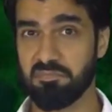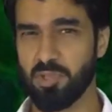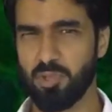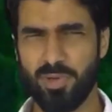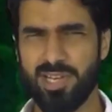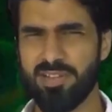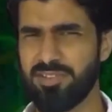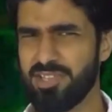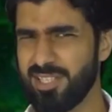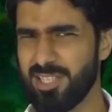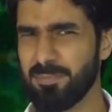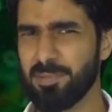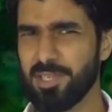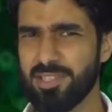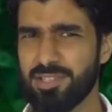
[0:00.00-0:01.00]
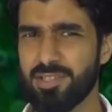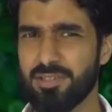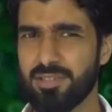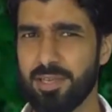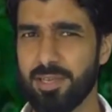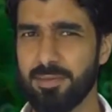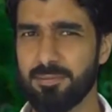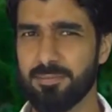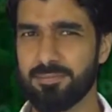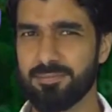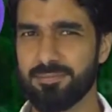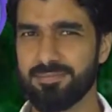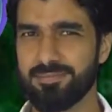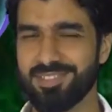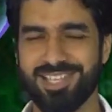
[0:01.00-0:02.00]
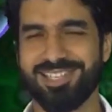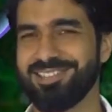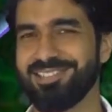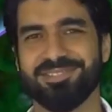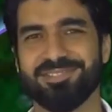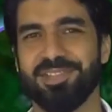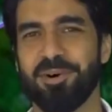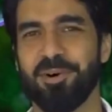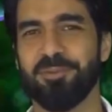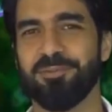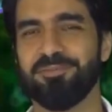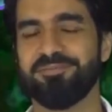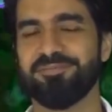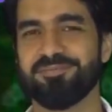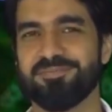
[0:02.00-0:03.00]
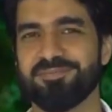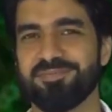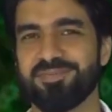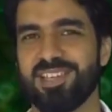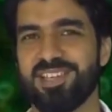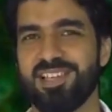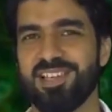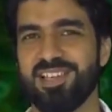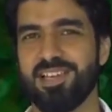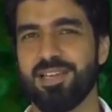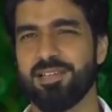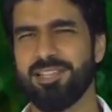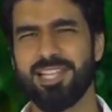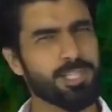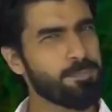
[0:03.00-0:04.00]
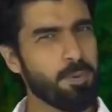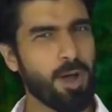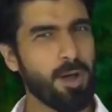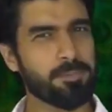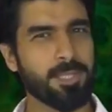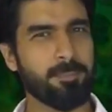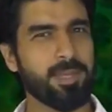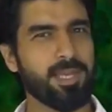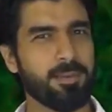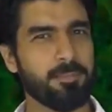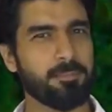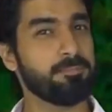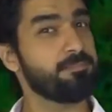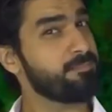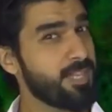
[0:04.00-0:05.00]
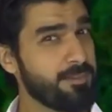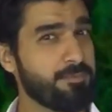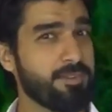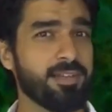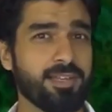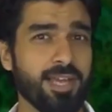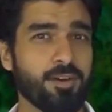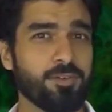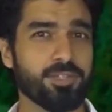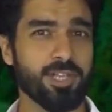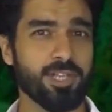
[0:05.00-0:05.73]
Green jelly beans, you say? No. Let's pop them in and find out,